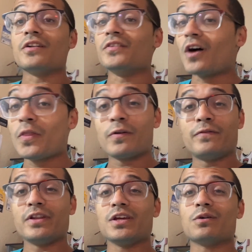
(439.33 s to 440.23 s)
another
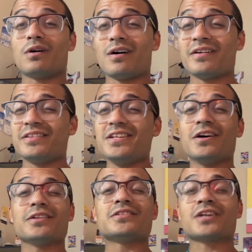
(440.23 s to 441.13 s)
video on the
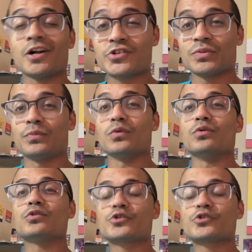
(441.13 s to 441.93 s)
untouchable